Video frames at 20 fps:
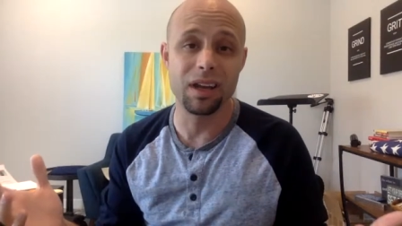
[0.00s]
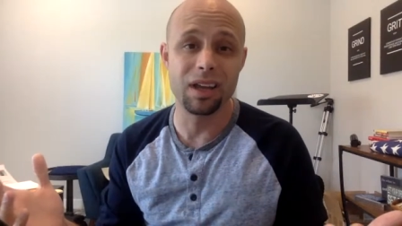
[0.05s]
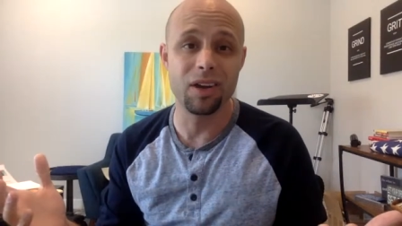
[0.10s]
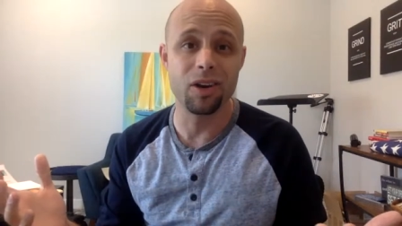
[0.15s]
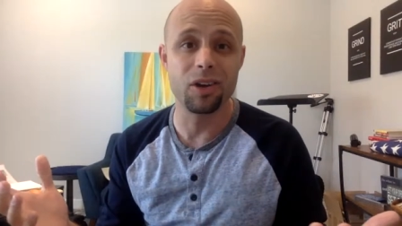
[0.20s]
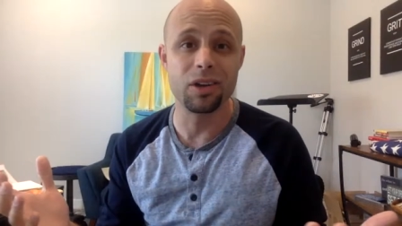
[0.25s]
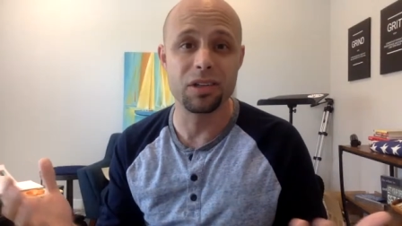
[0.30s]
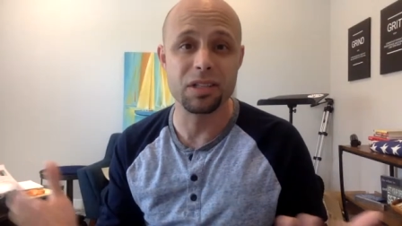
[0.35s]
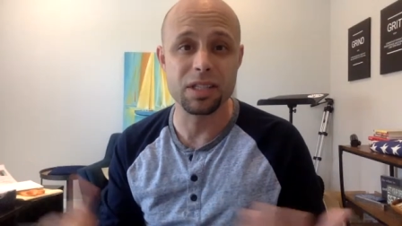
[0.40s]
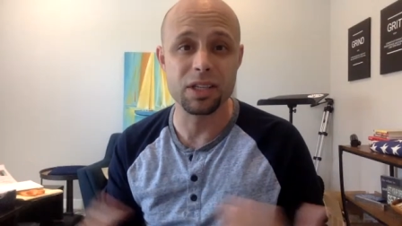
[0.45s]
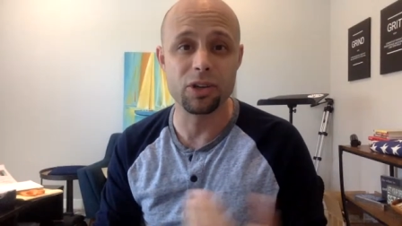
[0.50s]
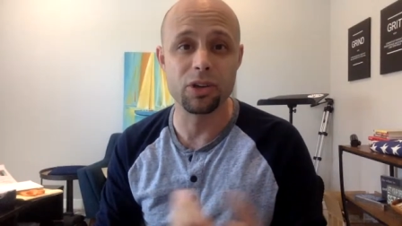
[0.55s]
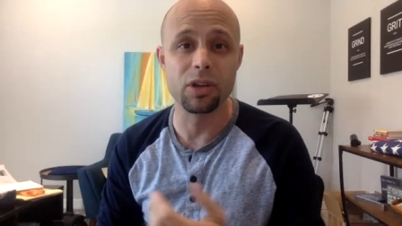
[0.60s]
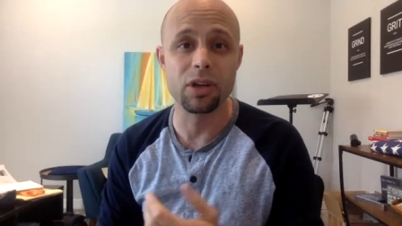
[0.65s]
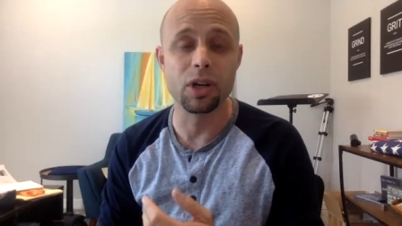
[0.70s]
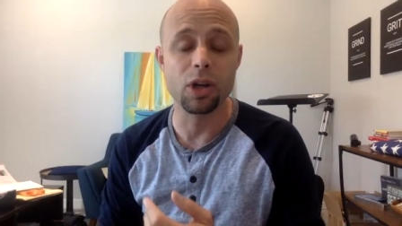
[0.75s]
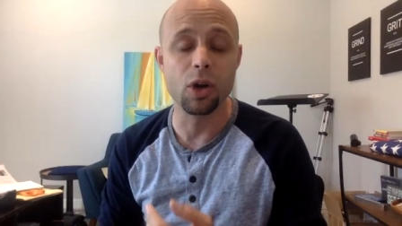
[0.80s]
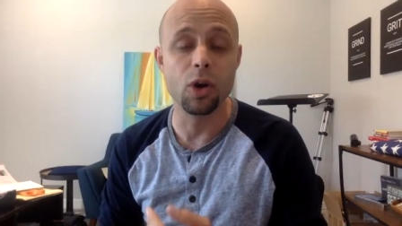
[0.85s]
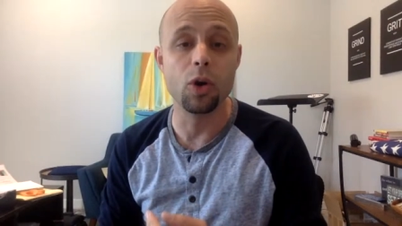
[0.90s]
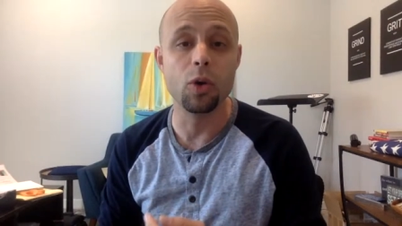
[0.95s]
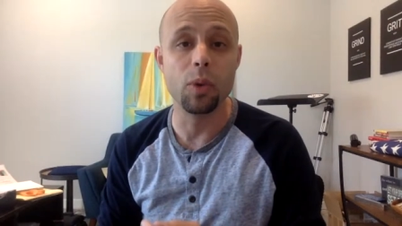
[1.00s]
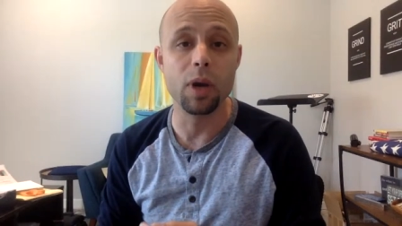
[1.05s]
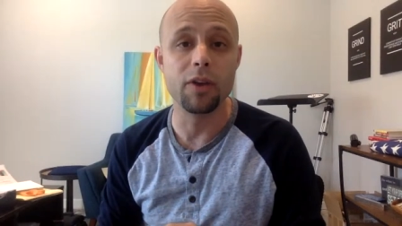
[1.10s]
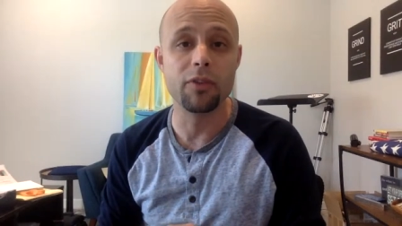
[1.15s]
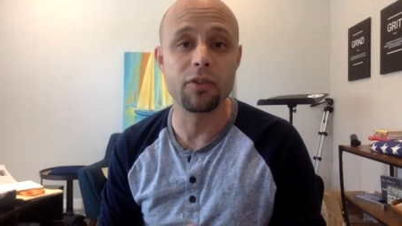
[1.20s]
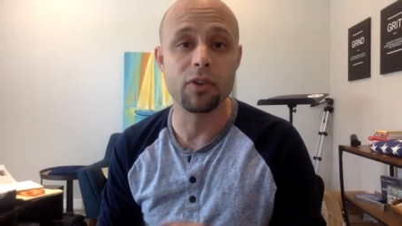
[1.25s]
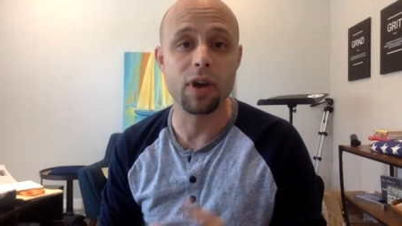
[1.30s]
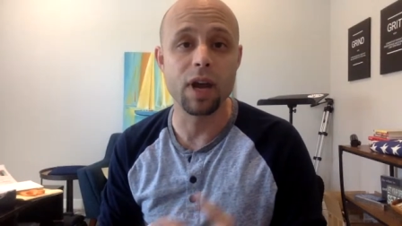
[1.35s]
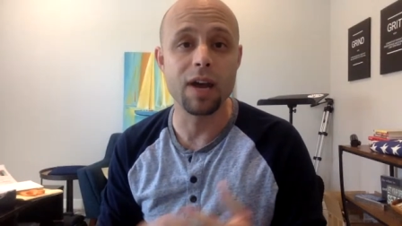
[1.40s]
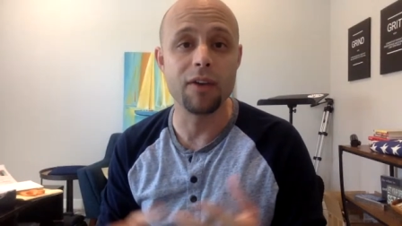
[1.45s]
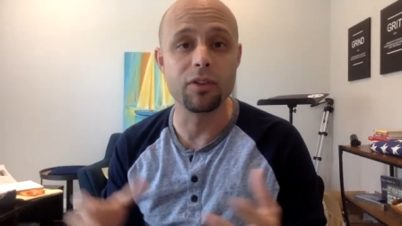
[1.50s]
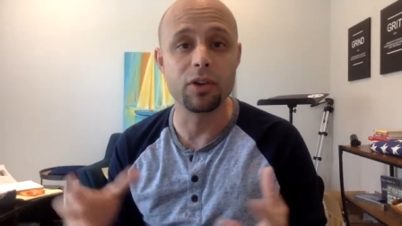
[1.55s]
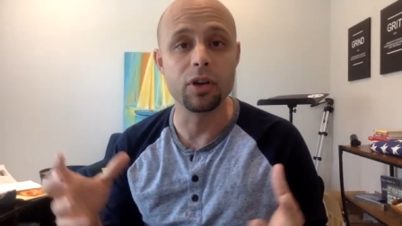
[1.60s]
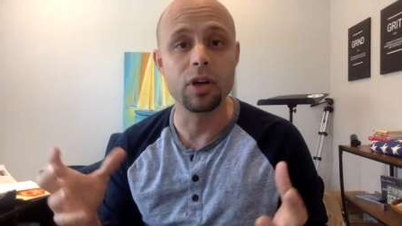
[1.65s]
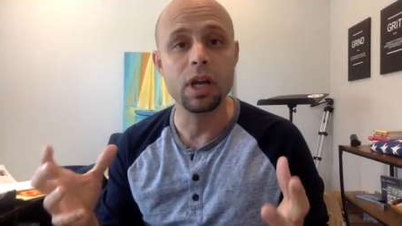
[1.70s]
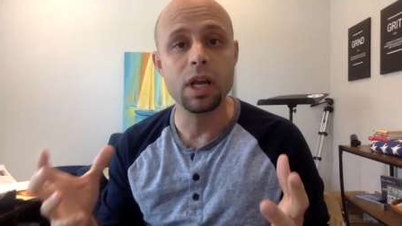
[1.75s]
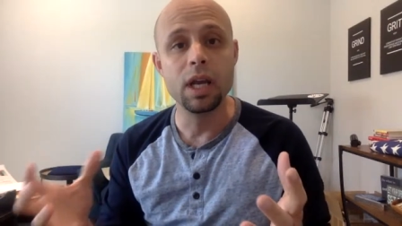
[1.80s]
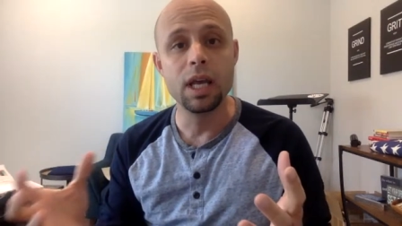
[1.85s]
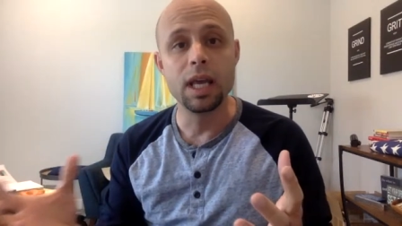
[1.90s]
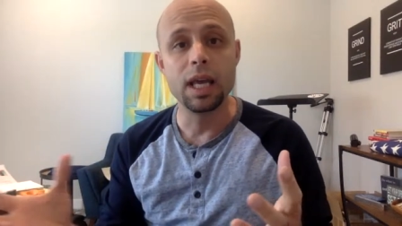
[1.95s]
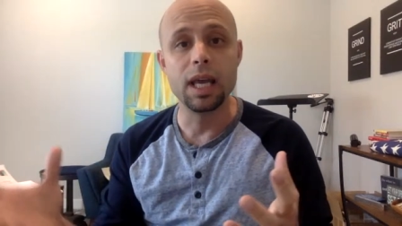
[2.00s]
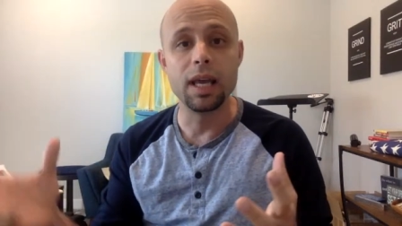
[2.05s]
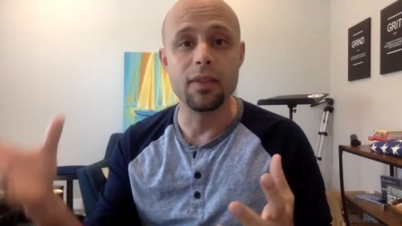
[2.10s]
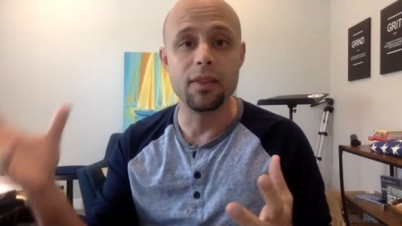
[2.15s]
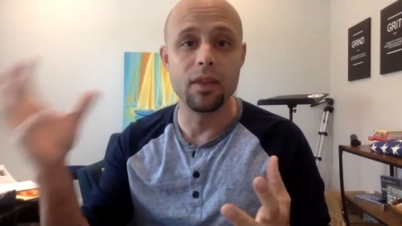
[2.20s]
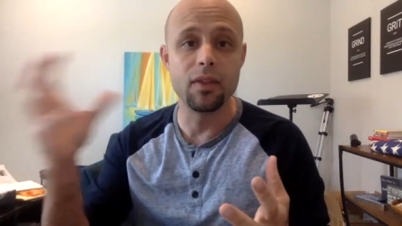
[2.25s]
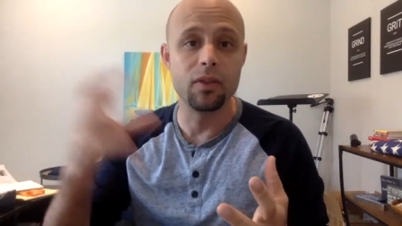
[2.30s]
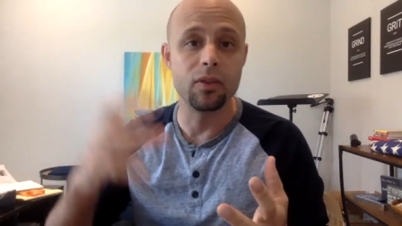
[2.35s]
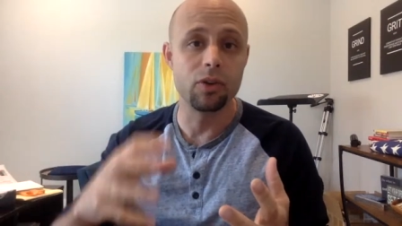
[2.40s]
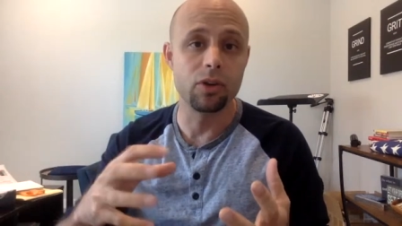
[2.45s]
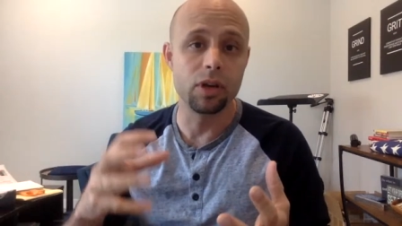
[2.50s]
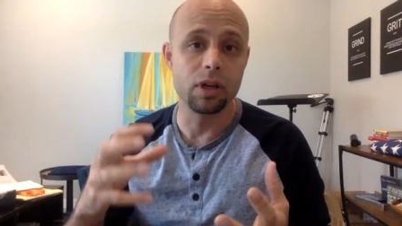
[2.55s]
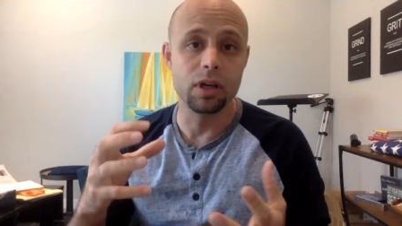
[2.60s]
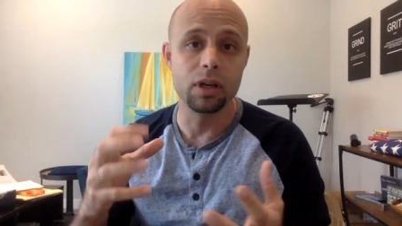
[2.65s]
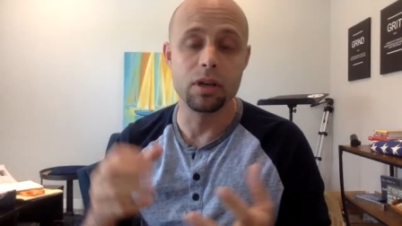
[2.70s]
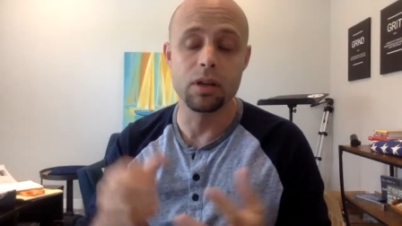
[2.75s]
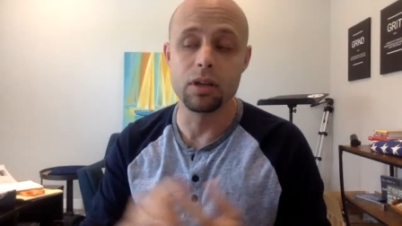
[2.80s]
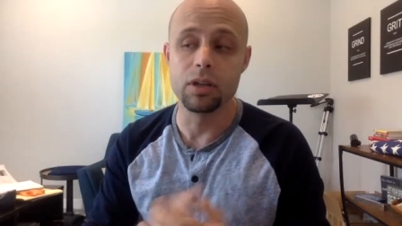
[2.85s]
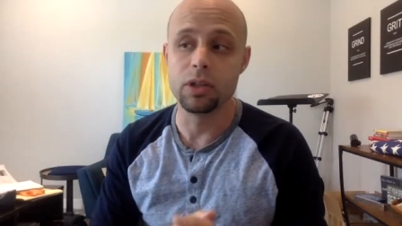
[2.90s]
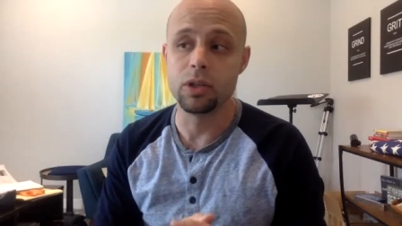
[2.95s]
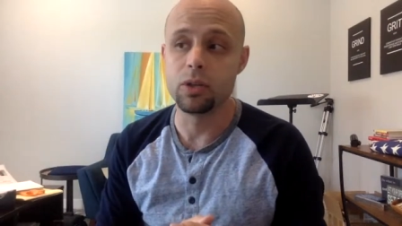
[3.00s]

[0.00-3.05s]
honestly are going to go away forever. And then they're going to